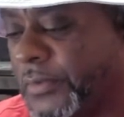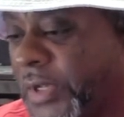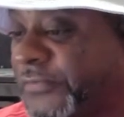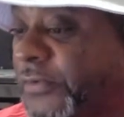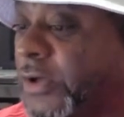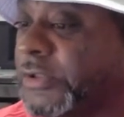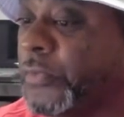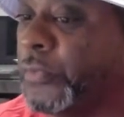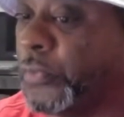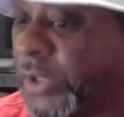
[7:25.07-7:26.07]
as far as a
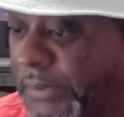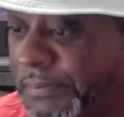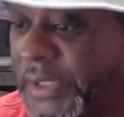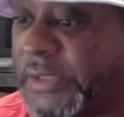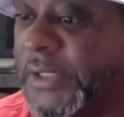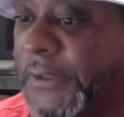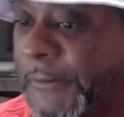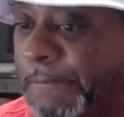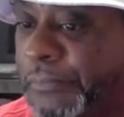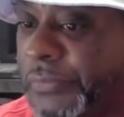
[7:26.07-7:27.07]
really big
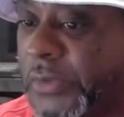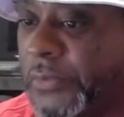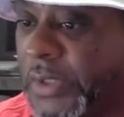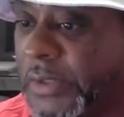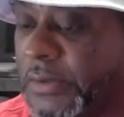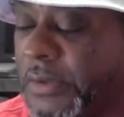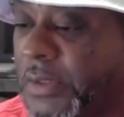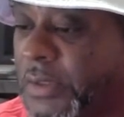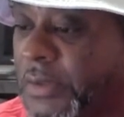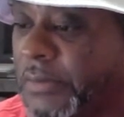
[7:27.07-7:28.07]
name, right?
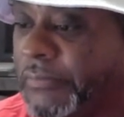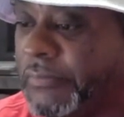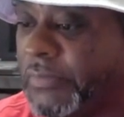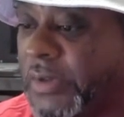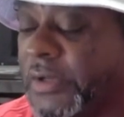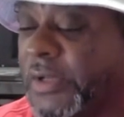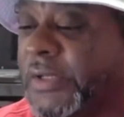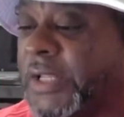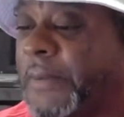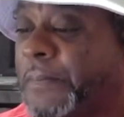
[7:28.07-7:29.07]

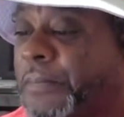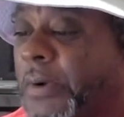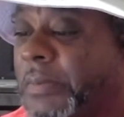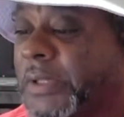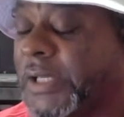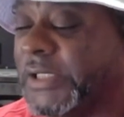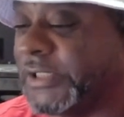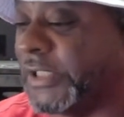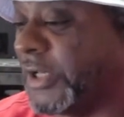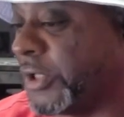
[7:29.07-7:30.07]
That probably
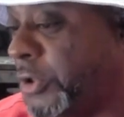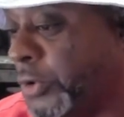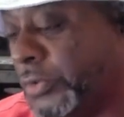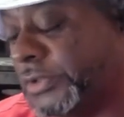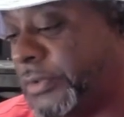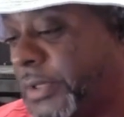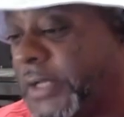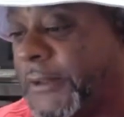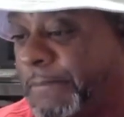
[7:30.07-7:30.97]
isn't a huge threat.